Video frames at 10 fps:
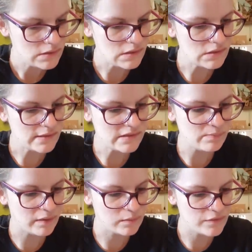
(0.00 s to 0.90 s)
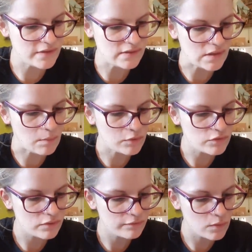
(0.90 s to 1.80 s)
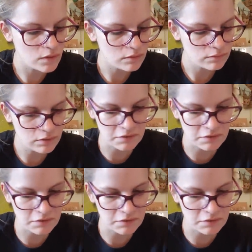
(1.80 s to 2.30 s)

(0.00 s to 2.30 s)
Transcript: This doesn't explain what these numbers are for.